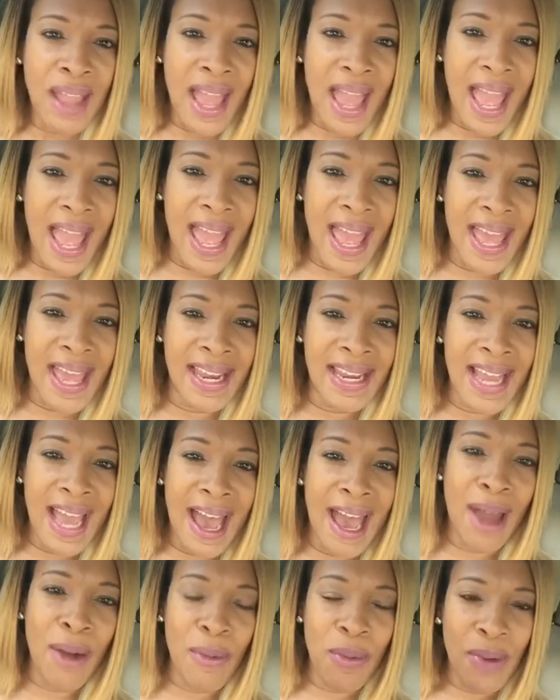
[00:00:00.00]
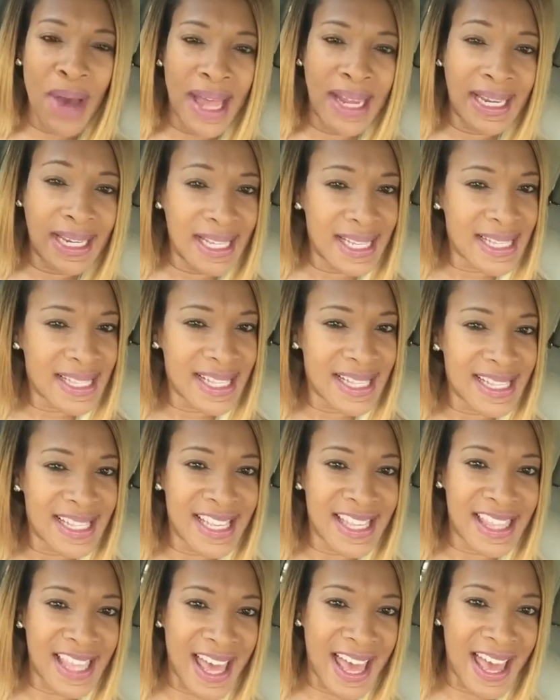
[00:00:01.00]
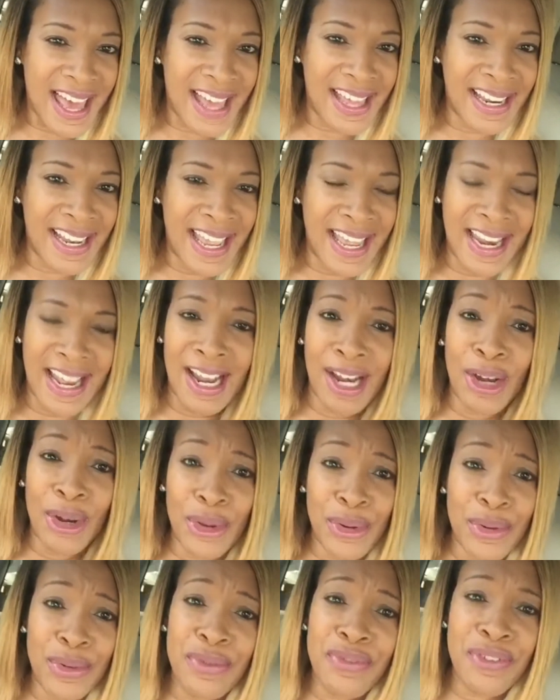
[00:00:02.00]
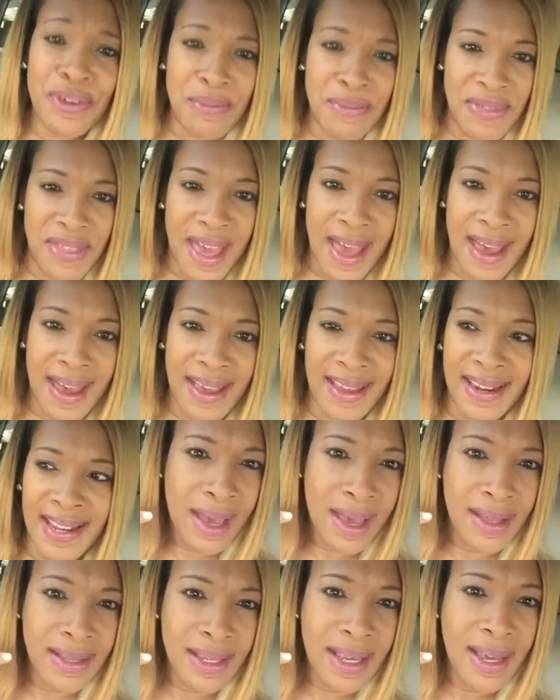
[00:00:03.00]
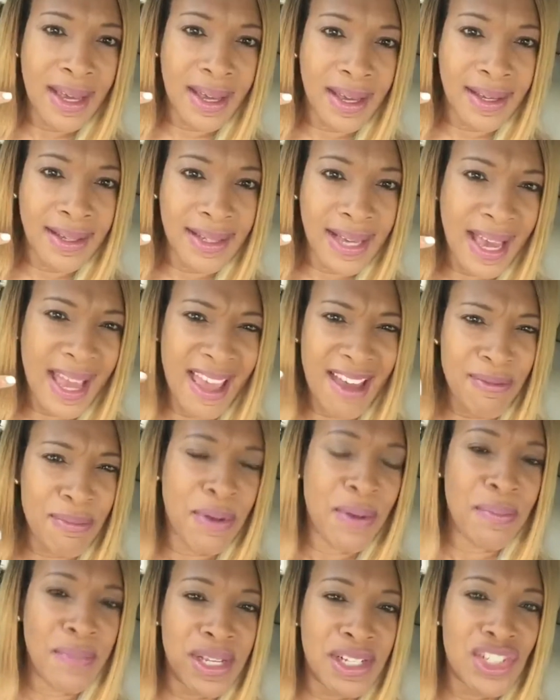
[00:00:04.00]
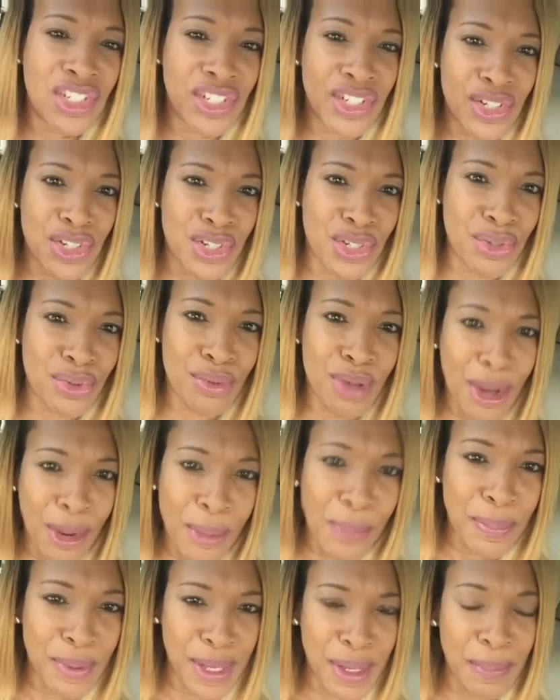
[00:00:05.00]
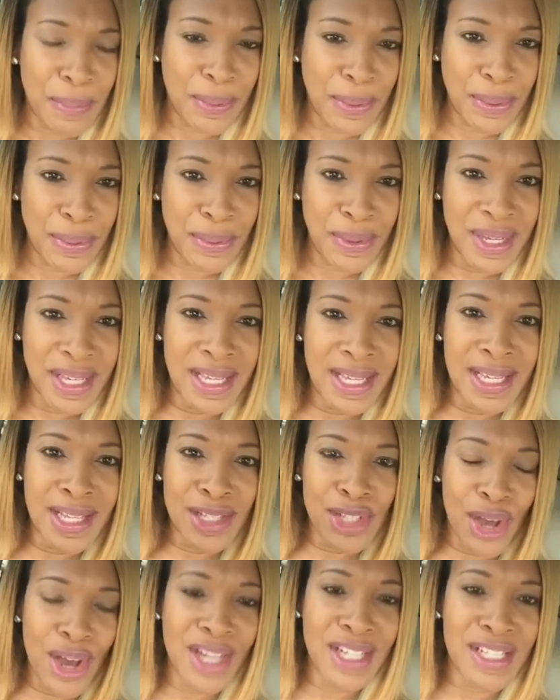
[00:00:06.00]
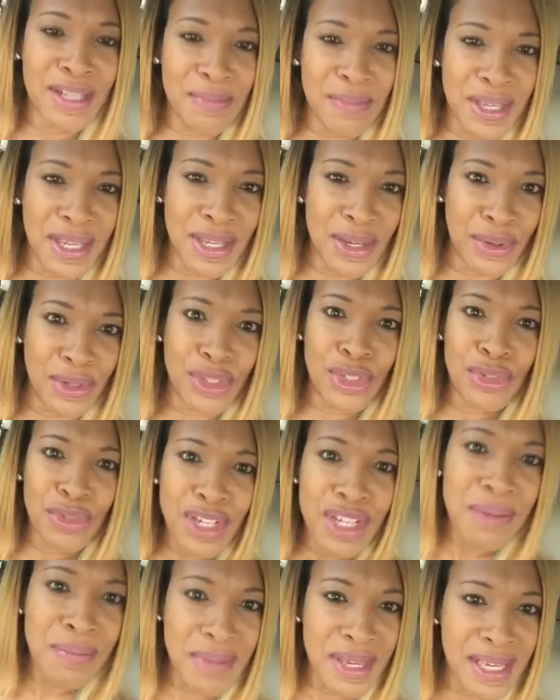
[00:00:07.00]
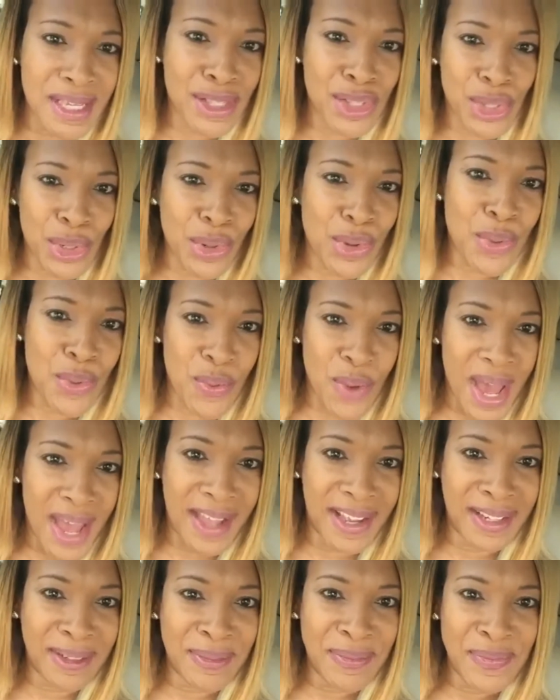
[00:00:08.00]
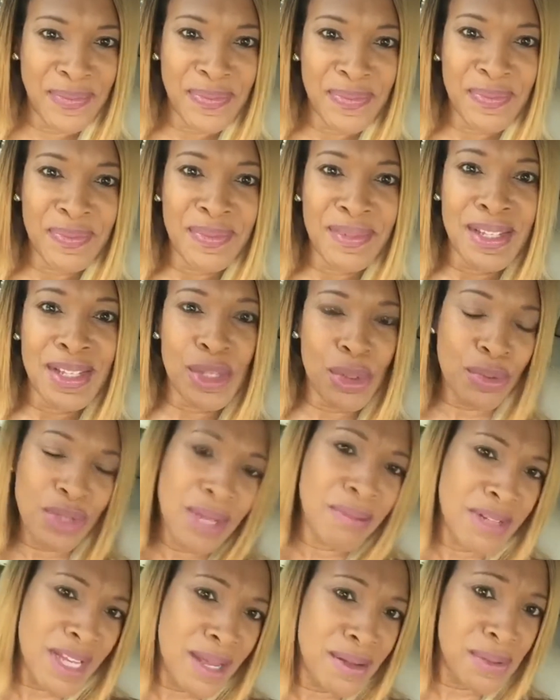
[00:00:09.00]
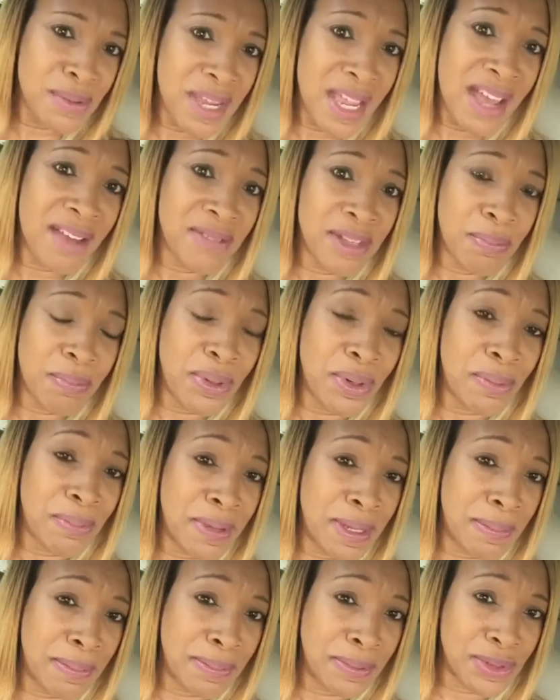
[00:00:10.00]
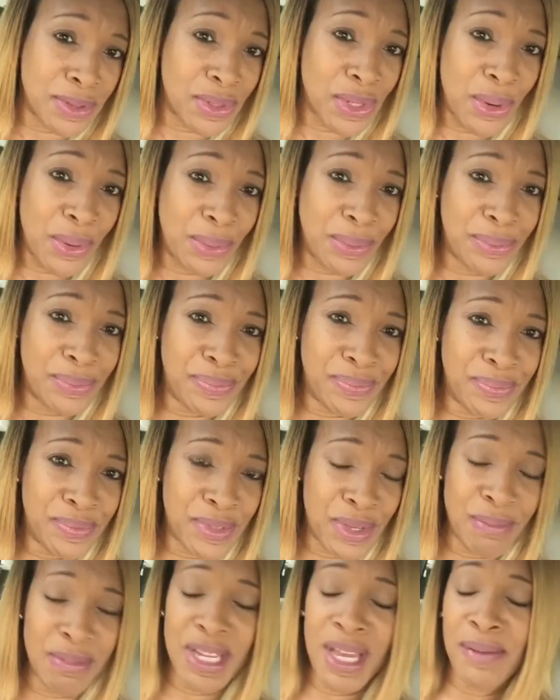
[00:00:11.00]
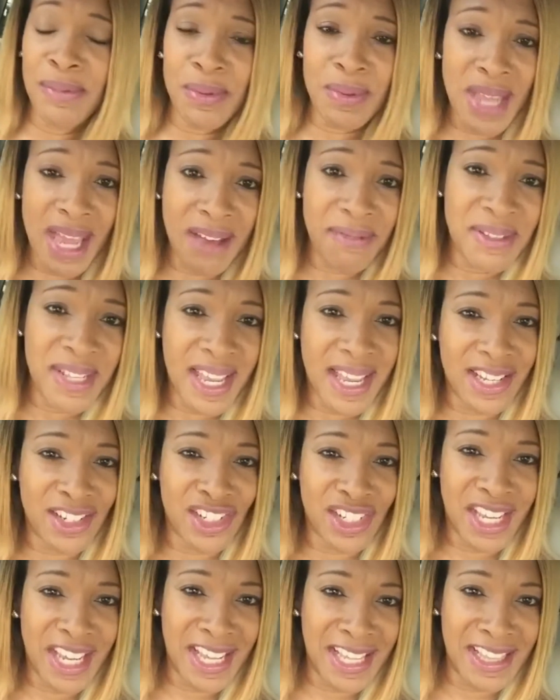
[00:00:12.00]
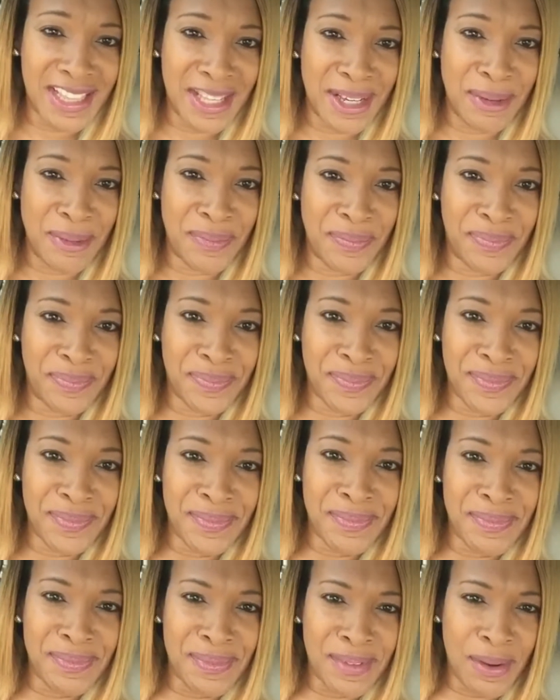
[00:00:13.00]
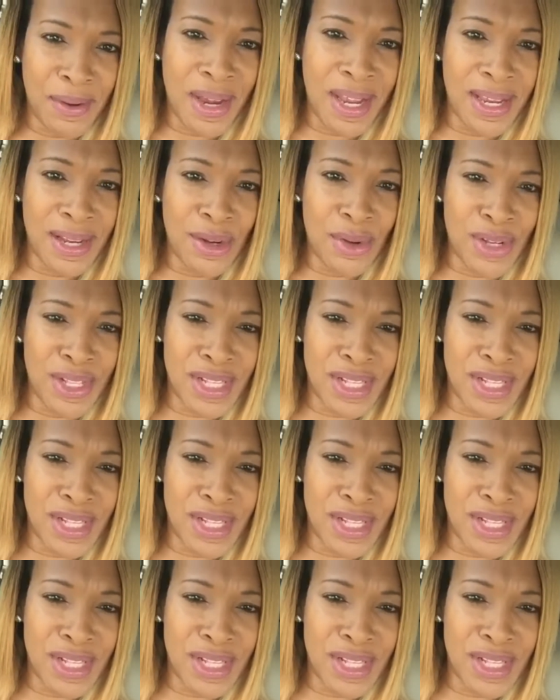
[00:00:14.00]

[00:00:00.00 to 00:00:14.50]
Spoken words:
And I listened to that and I learned from that. Yeah, I have permission to help people talk to me or treat me a certain way. So sometimes we have to pull people's coat. Sometimes we have to educate them, right, on